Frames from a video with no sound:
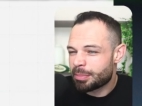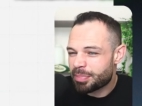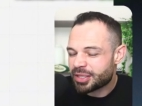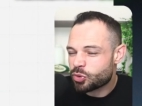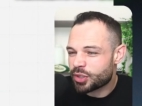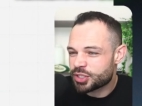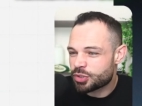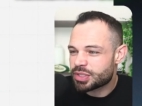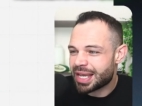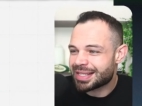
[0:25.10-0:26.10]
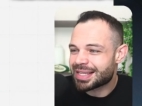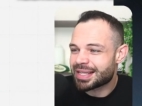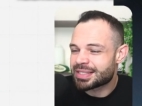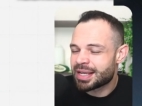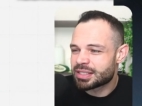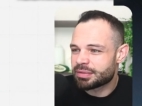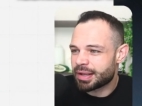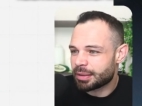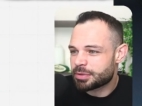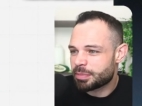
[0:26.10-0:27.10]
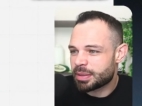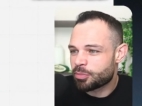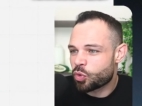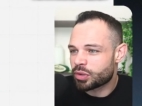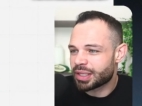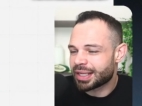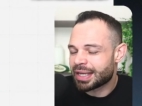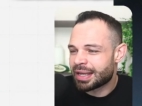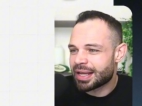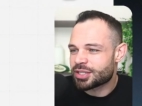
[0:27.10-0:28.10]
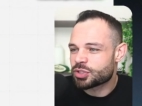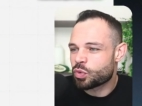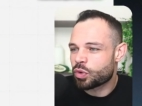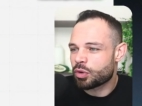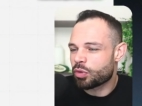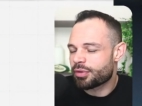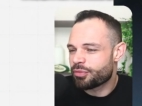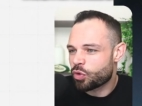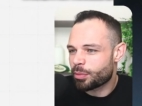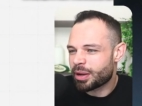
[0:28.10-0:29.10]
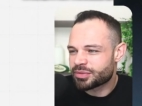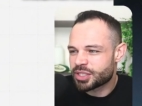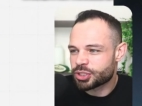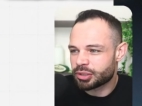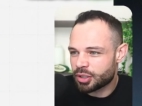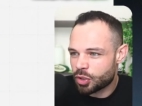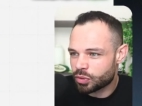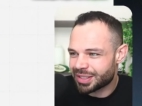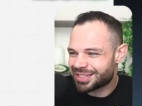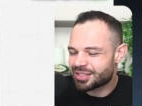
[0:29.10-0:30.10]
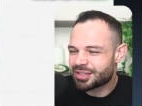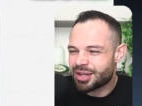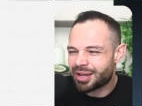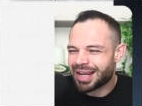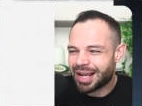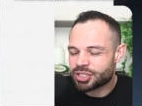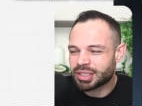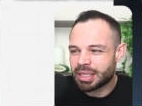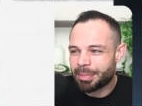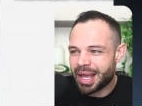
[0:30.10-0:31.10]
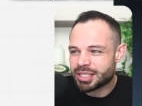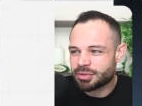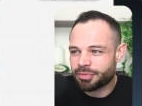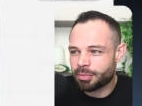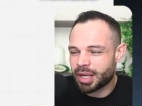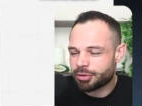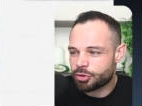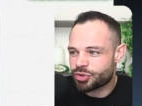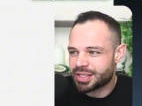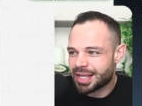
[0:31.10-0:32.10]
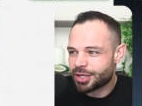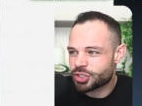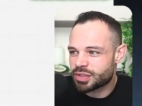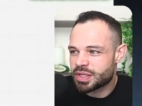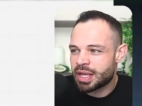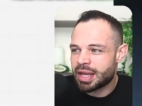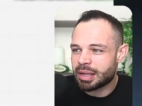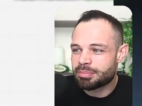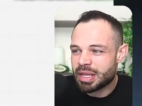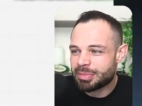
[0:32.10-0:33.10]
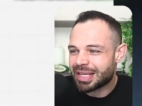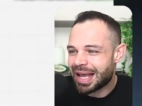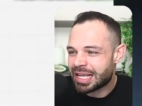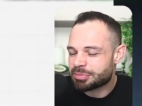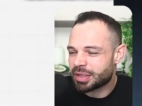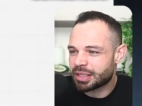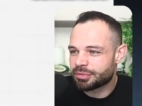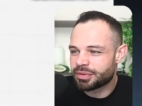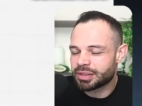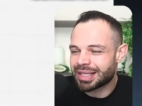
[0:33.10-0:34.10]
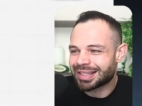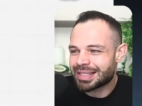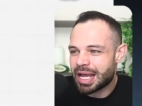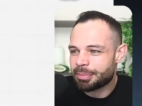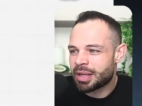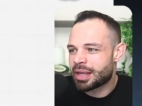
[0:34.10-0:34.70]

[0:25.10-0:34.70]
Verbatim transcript: Bitcoin's use case has developed to be more like a store or a form of digital gold. It's not actually the best for microtransactions, and maybe Kaspa can fill that gap.